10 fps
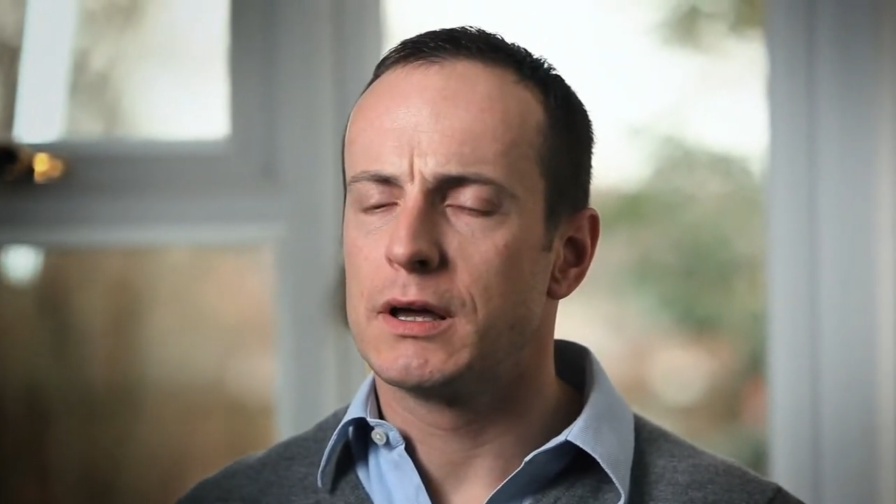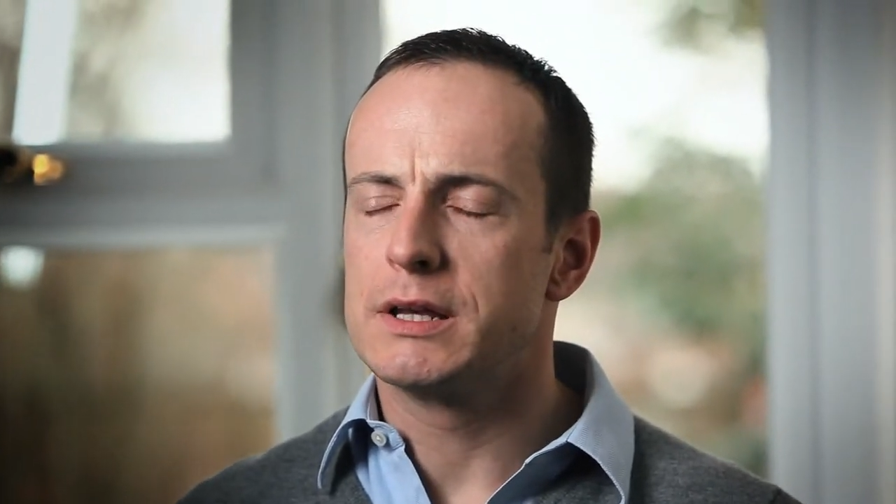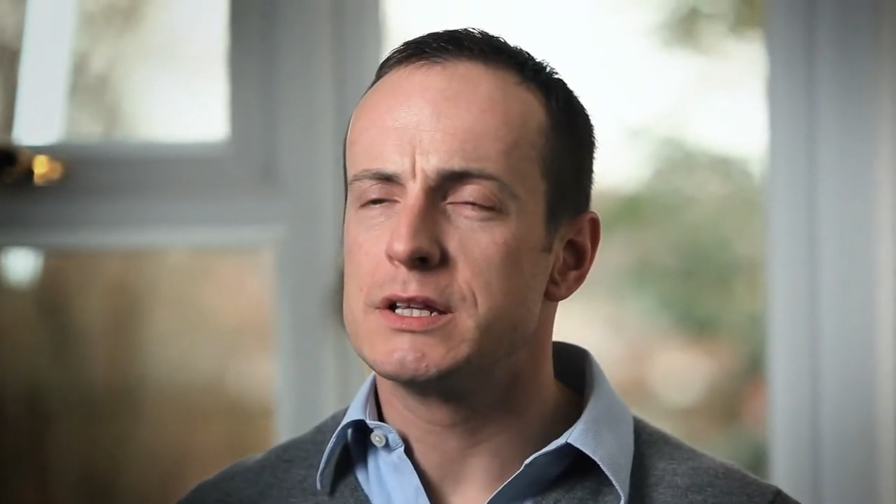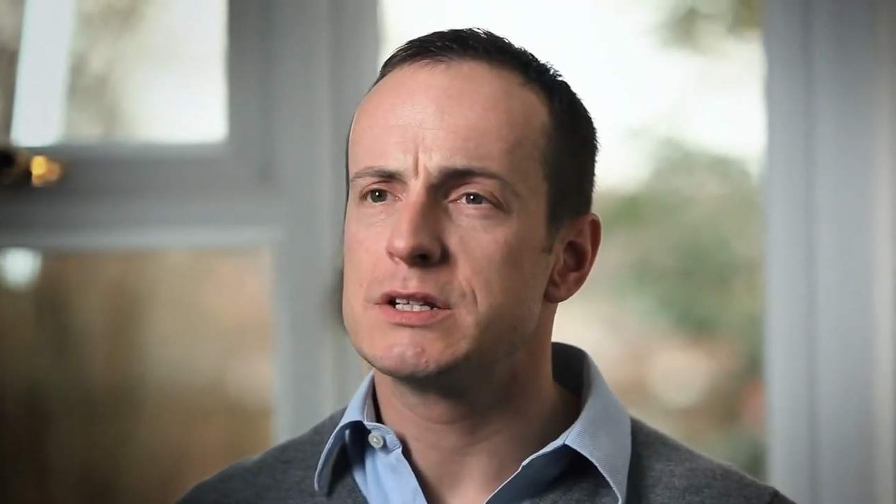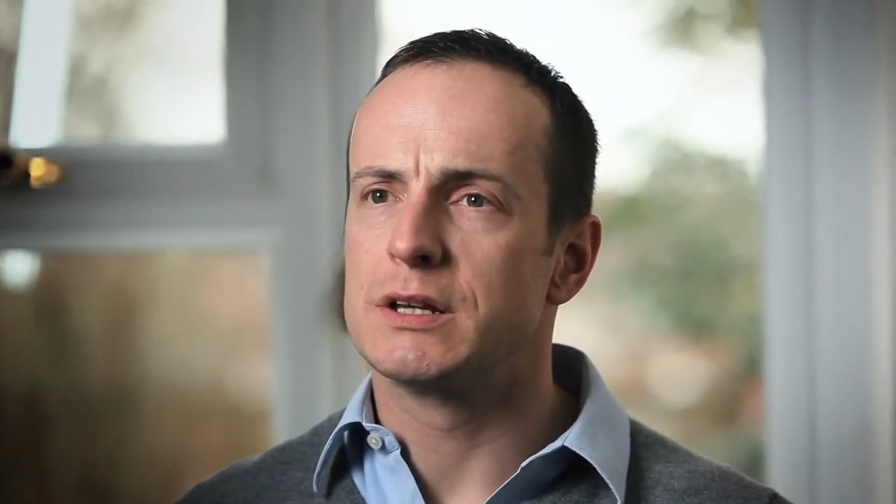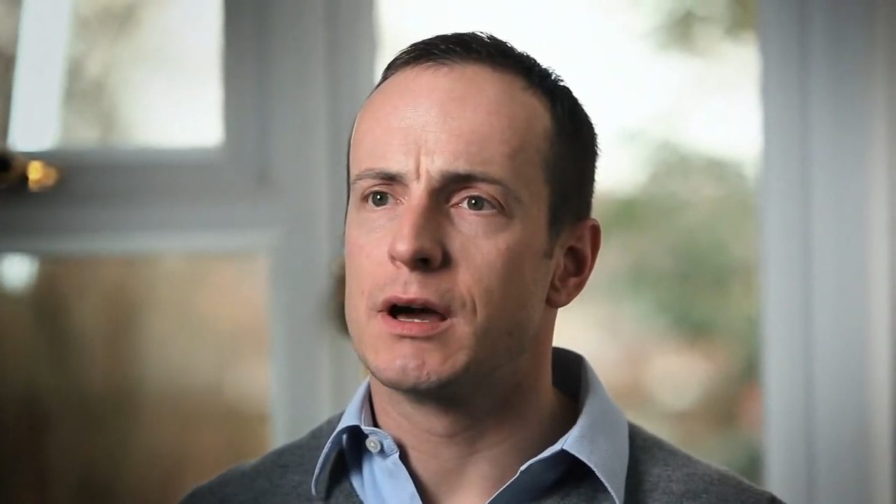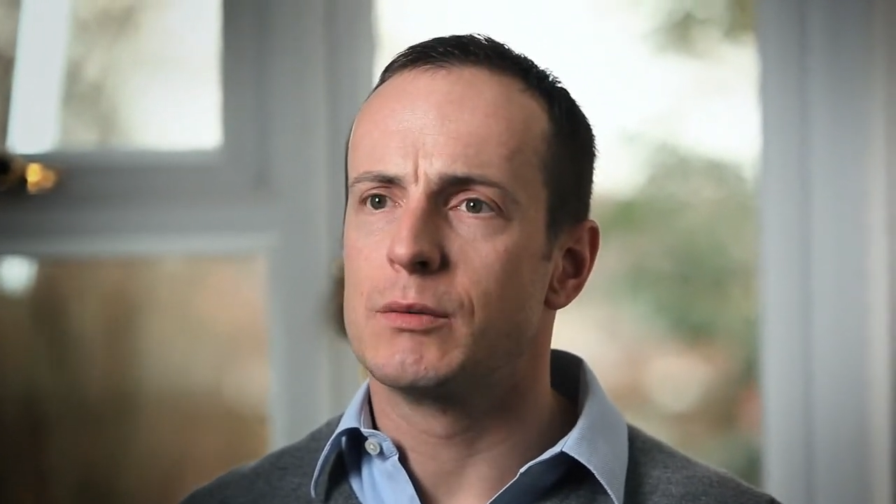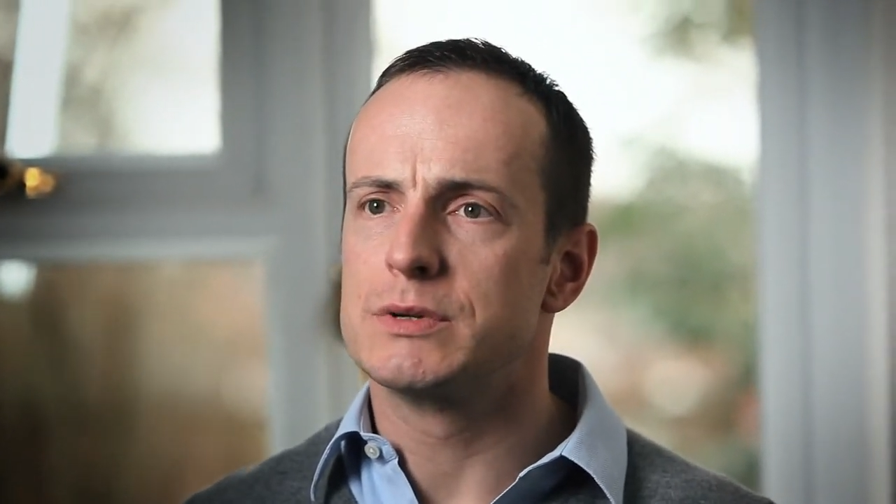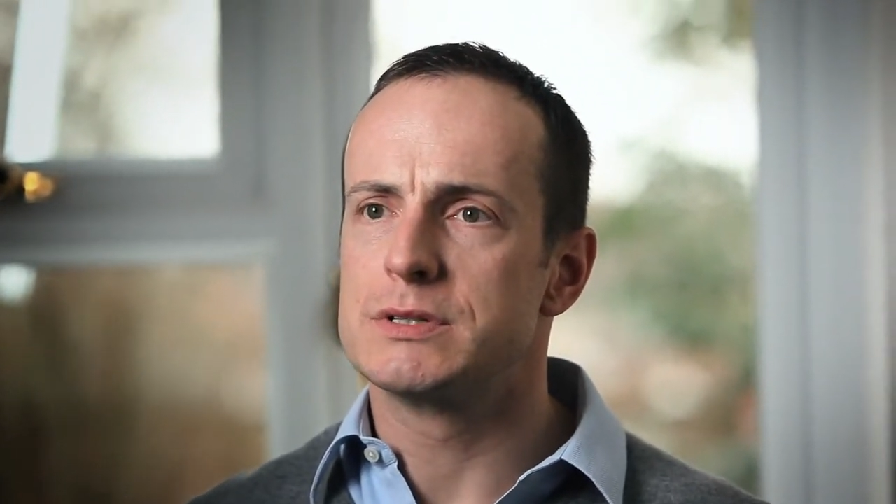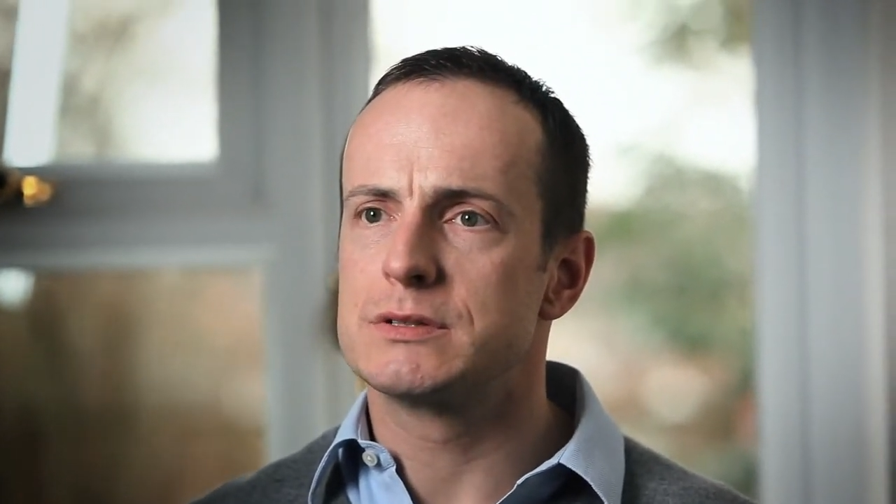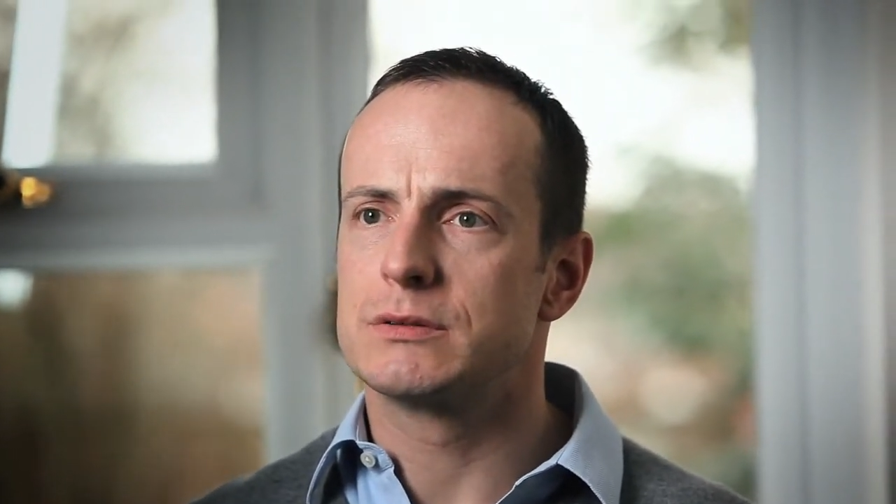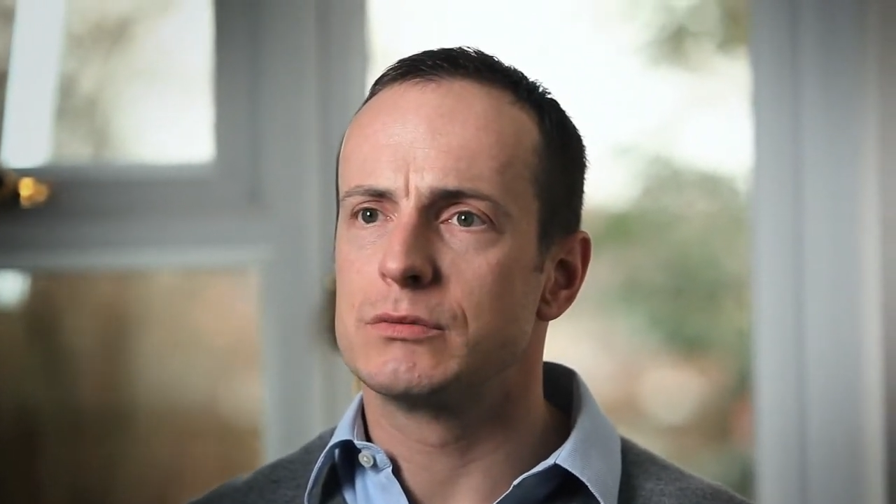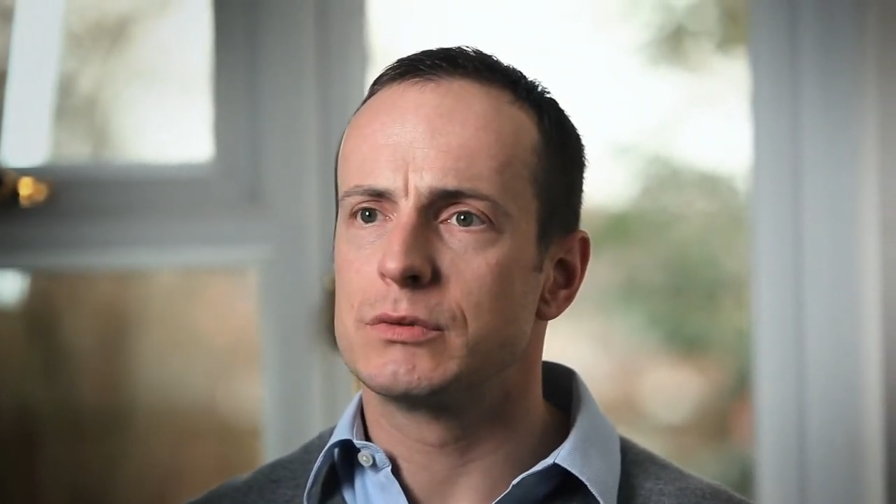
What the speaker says: initially I was